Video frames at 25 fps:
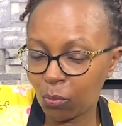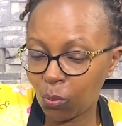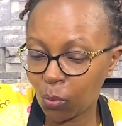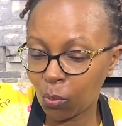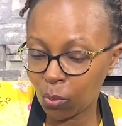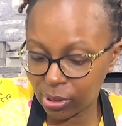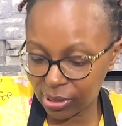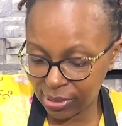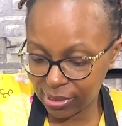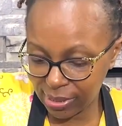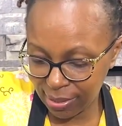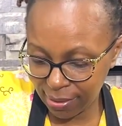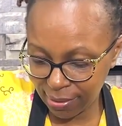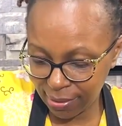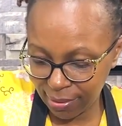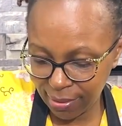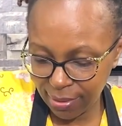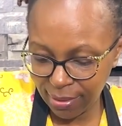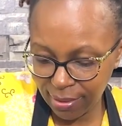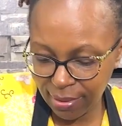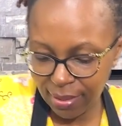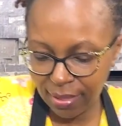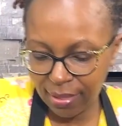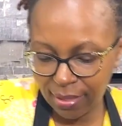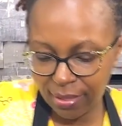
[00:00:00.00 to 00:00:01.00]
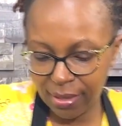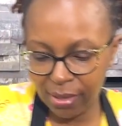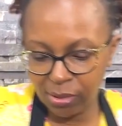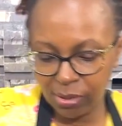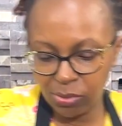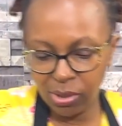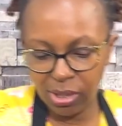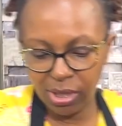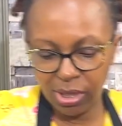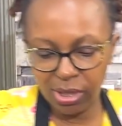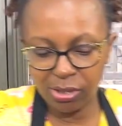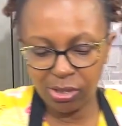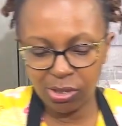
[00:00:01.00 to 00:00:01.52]
water. That
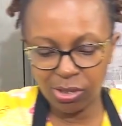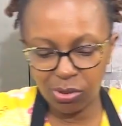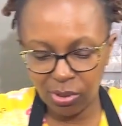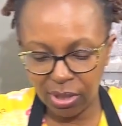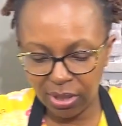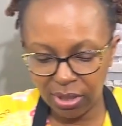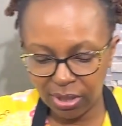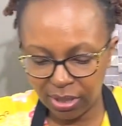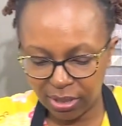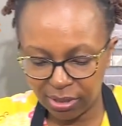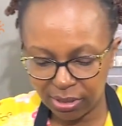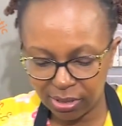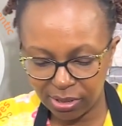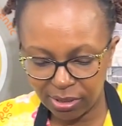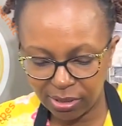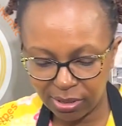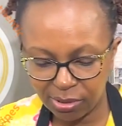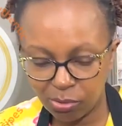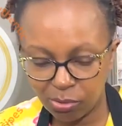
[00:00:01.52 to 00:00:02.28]
will ensure that it